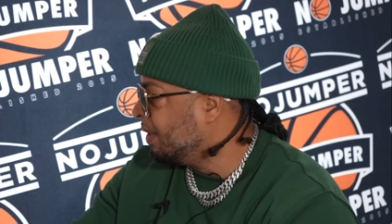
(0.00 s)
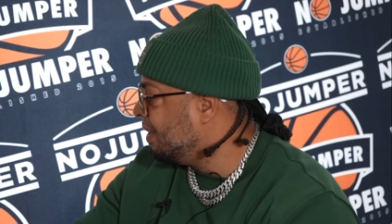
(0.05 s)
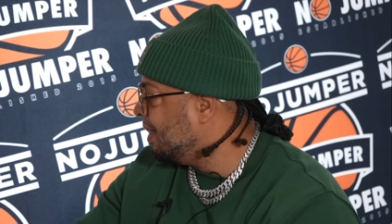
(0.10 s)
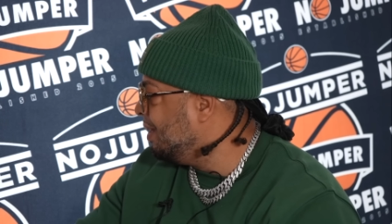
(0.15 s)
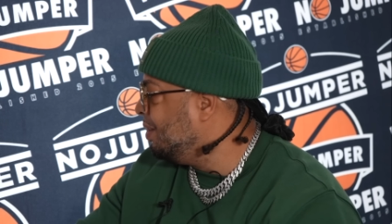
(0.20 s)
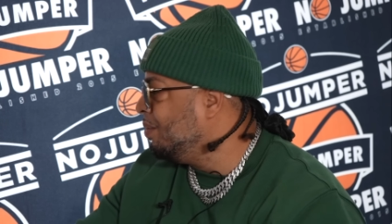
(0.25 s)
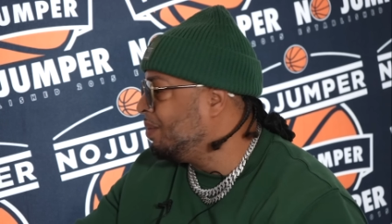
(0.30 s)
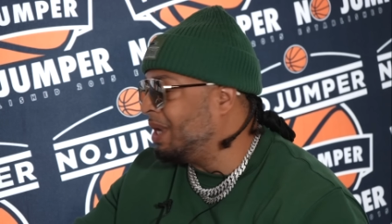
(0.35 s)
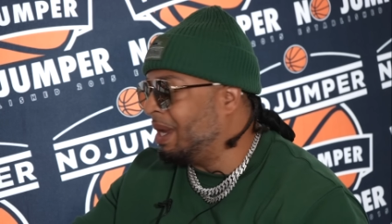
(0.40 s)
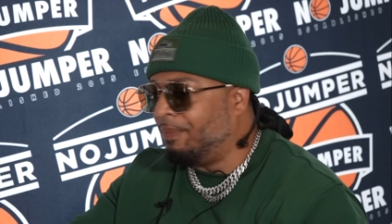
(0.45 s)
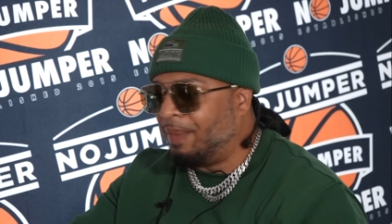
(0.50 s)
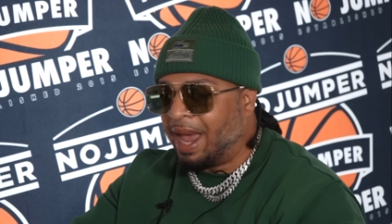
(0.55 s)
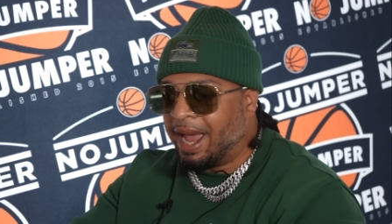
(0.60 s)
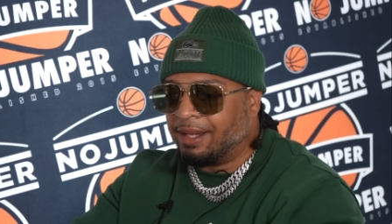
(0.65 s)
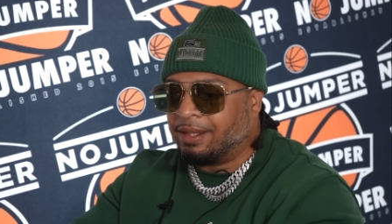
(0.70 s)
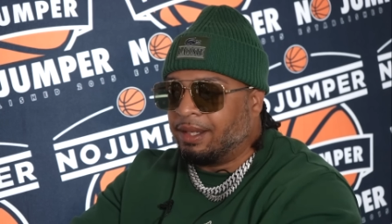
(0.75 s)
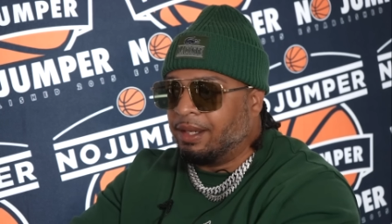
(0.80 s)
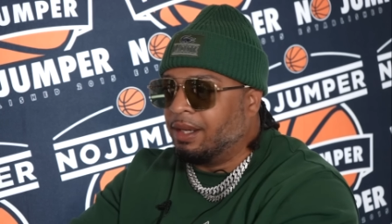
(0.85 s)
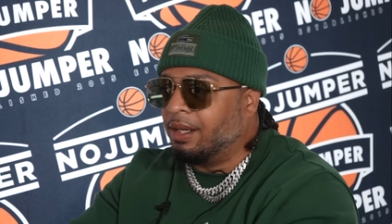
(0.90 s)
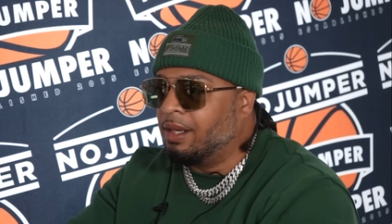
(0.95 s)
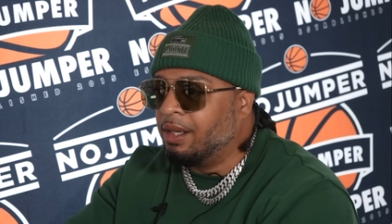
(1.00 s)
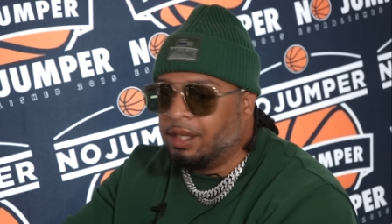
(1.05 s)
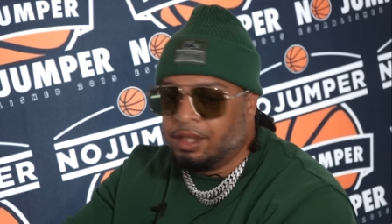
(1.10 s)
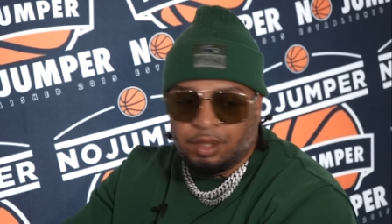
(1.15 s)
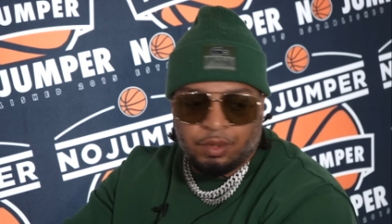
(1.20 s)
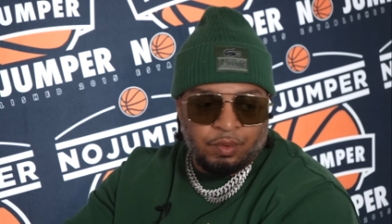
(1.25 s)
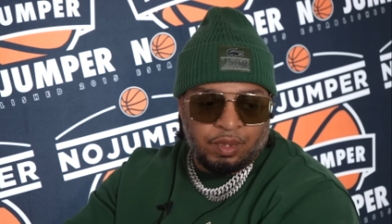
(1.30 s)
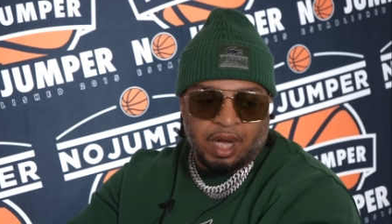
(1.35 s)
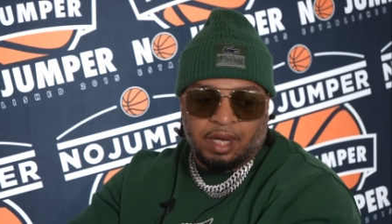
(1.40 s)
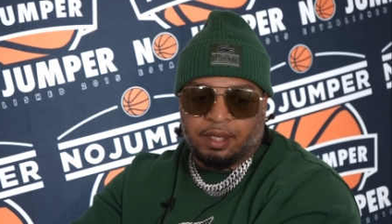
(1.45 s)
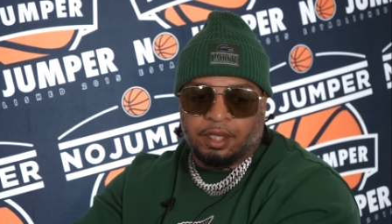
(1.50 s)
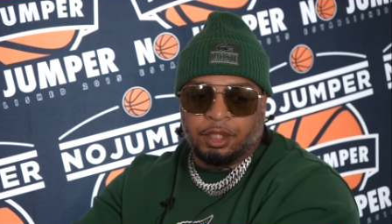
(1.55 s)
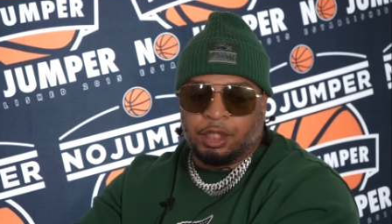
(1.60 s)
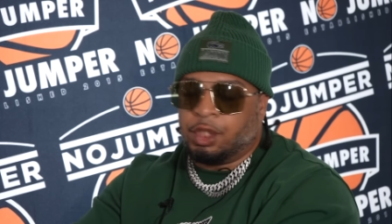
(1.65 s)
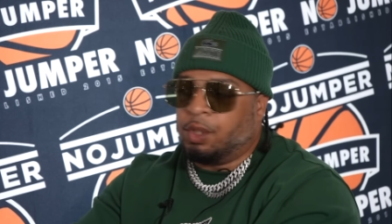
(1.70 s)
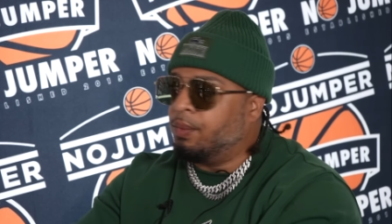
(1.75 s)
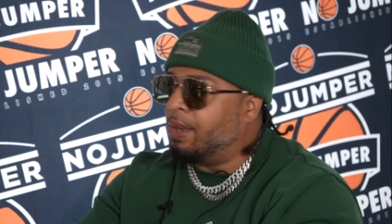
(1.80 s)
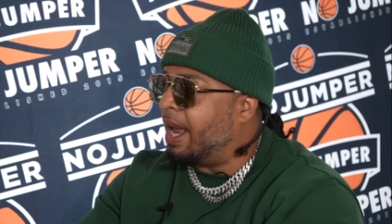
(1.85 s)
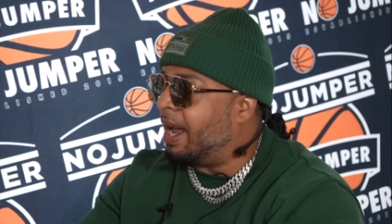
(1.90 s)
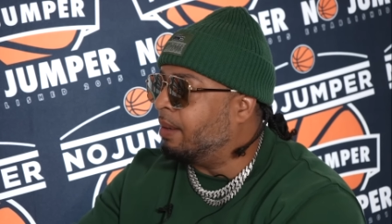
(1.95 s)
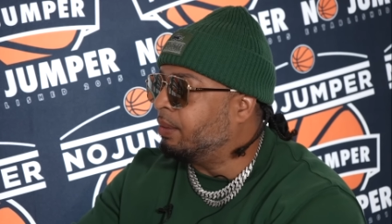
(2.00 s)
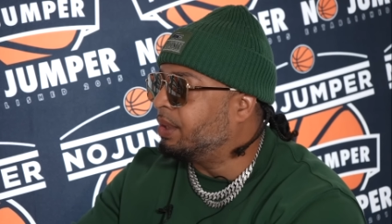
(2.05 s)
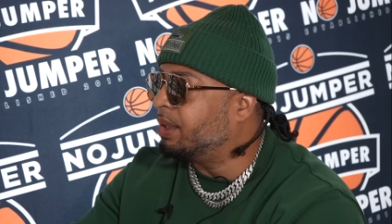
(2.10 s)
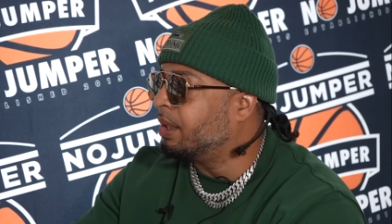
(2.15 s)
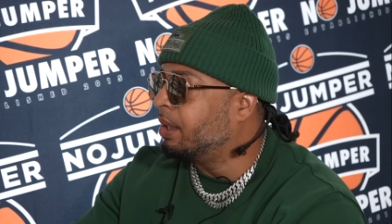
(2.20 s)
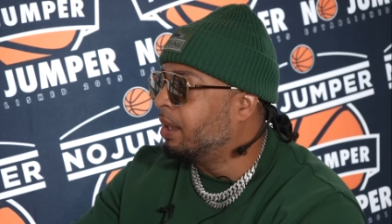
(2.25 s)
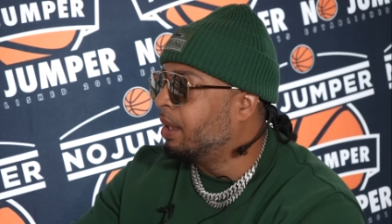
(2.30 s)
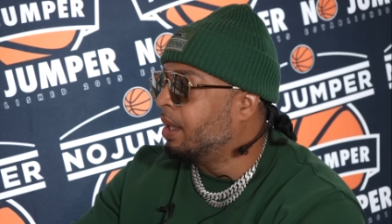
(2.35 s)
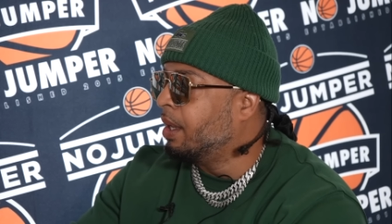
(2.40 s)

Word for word: then you get back to the hood, you ducking shootouts.